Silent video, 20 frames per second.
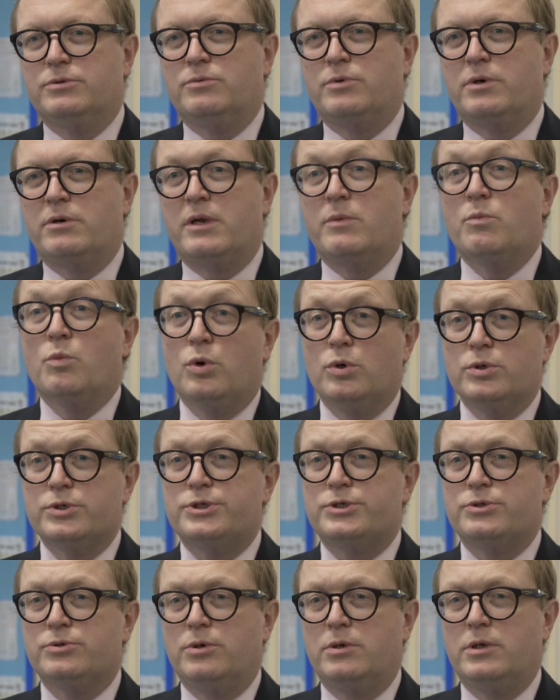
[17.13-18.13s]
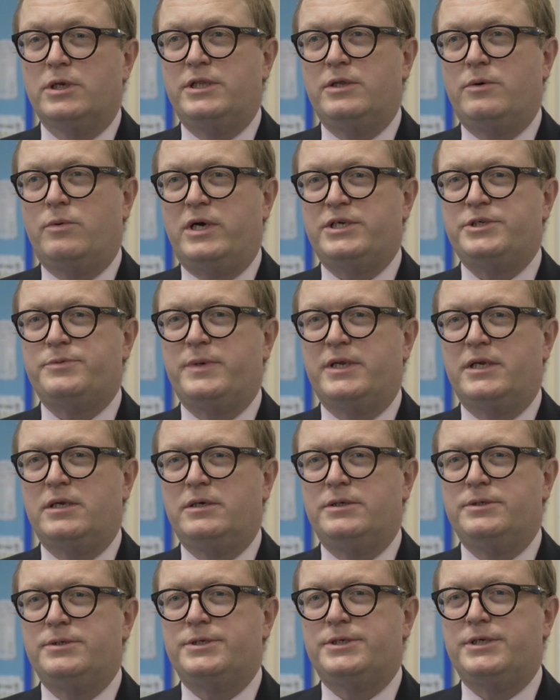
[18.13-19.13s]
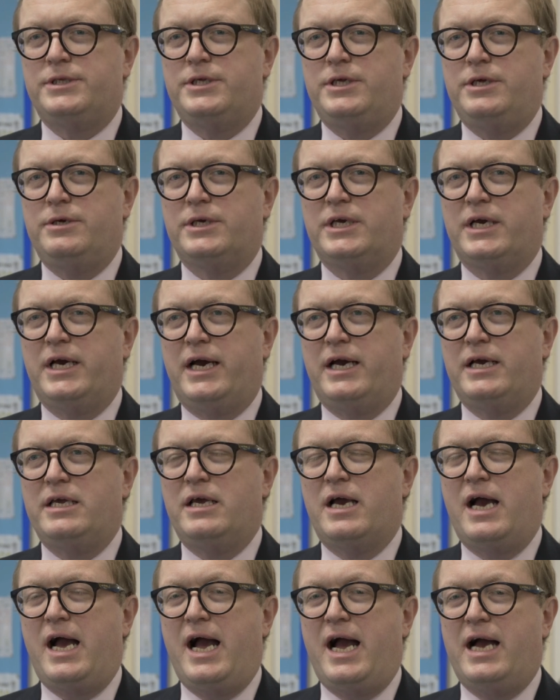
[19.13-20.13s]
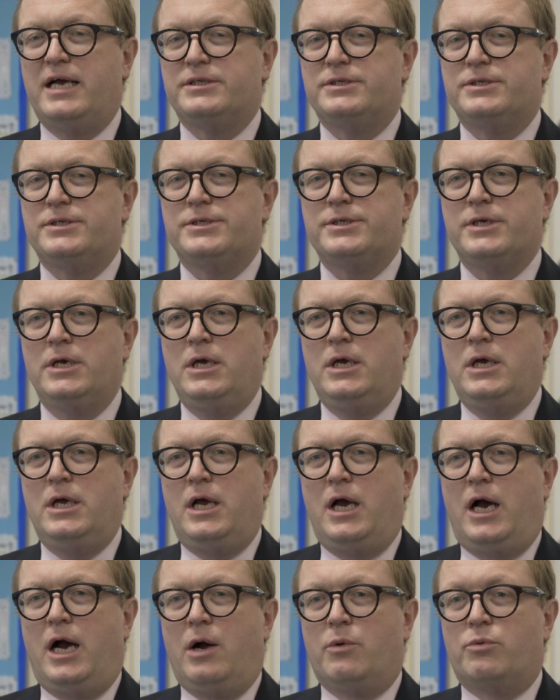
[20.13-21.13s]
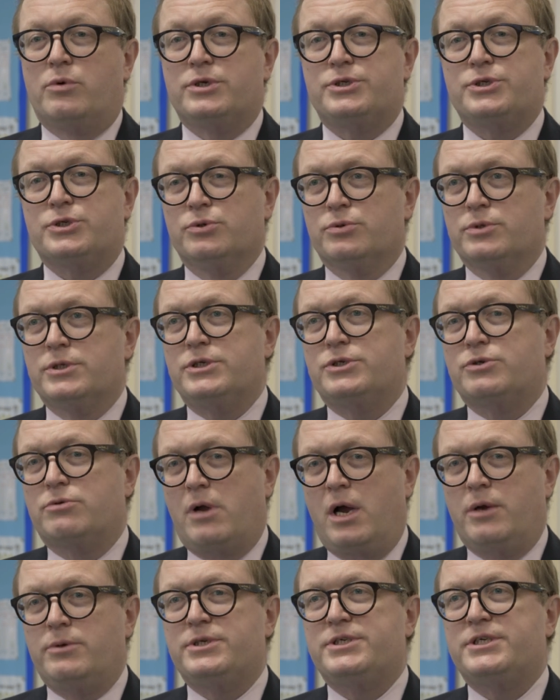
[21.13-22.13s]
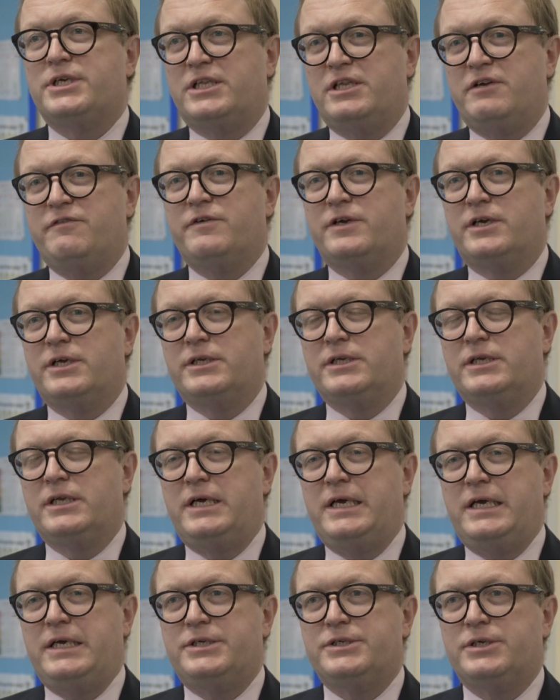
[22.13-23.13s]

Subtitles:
We're in Walsall in the West Midlands in the UK, and we're a school that's grown significantly.